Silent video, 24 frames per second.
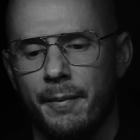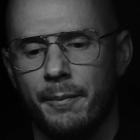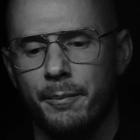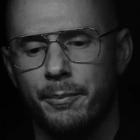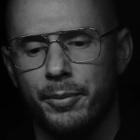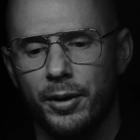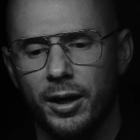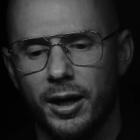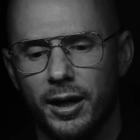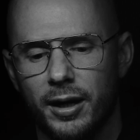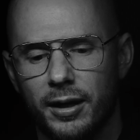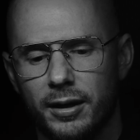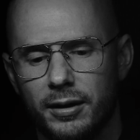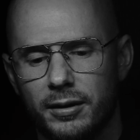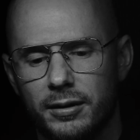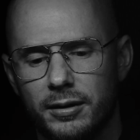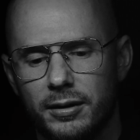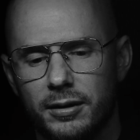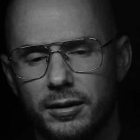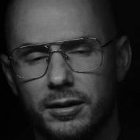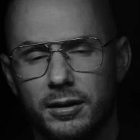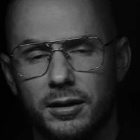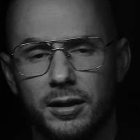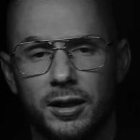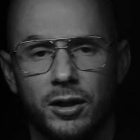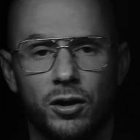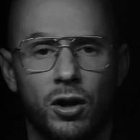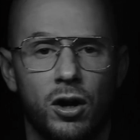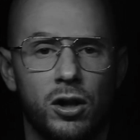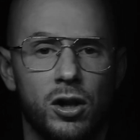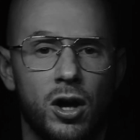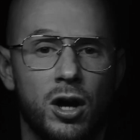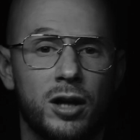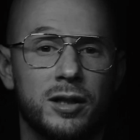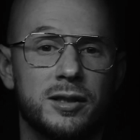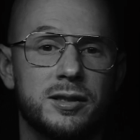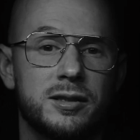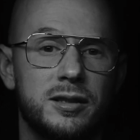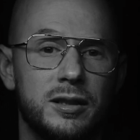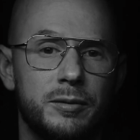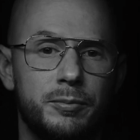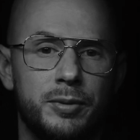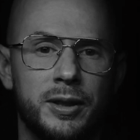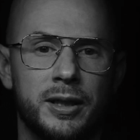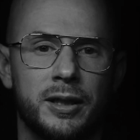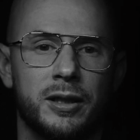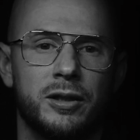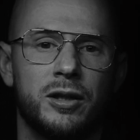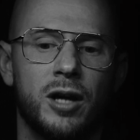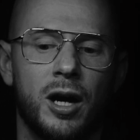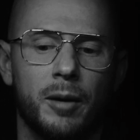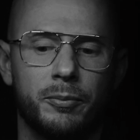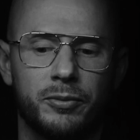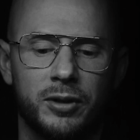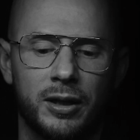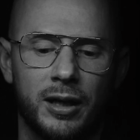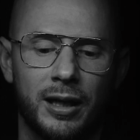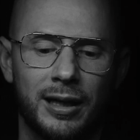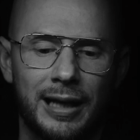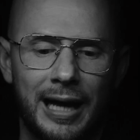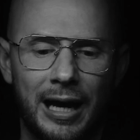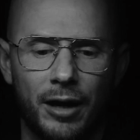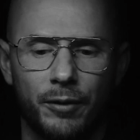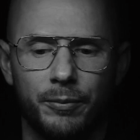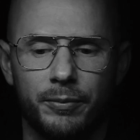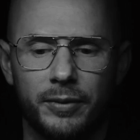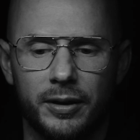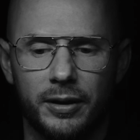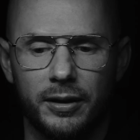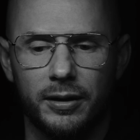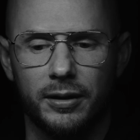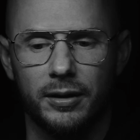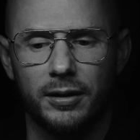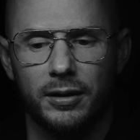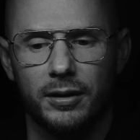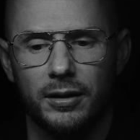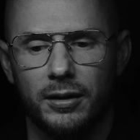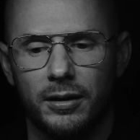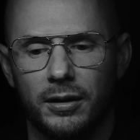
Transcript: But in all honesty, being adopted allowed me